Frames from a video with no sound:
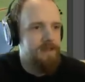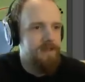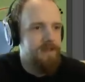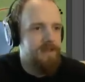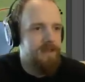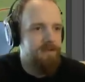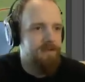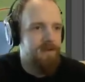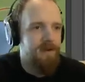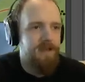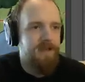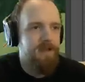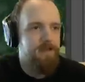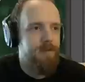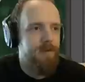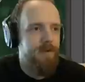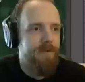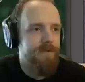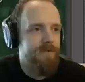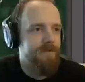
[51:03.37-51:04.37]
If I had a
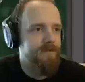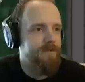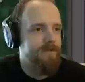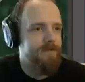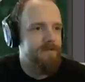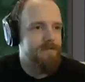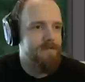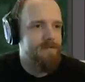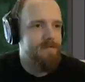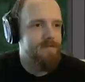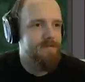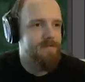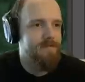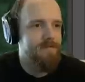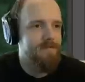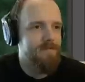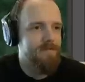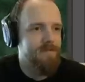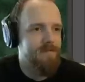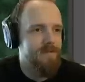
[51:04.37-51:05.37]
brief,
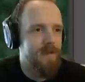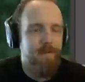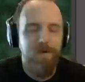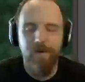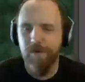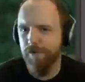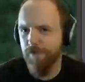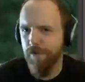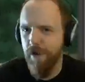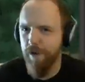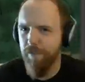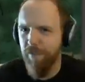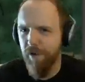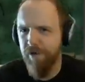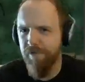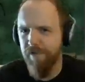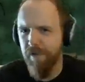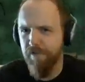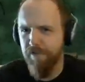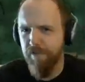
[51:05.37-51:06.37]
I'm not going to write a
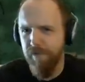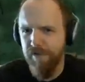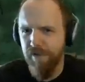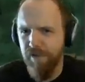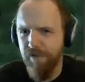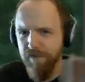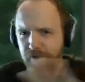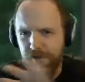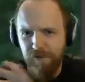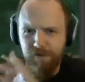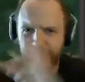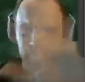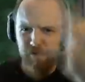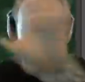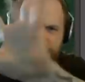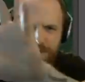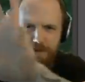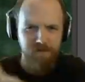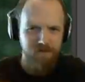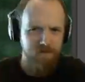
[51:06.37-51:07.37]
brief up for myself. That's
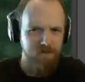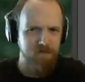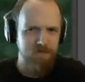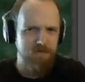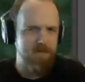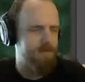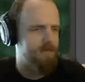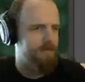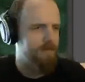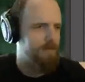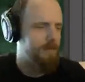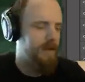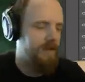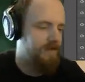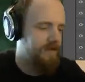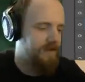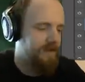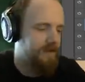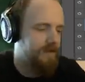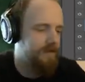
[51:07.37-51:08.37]
far too
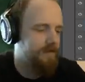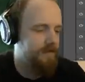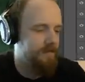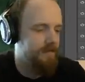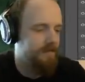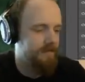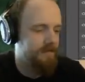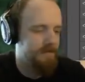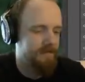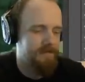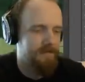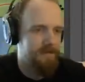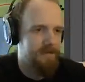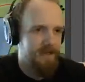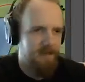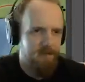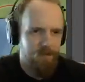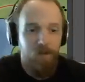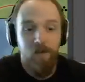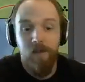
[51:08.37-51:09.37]
messy.
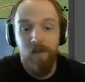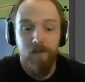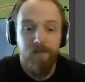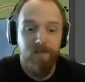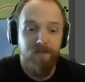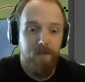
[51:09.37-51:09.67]
Uh, well, I say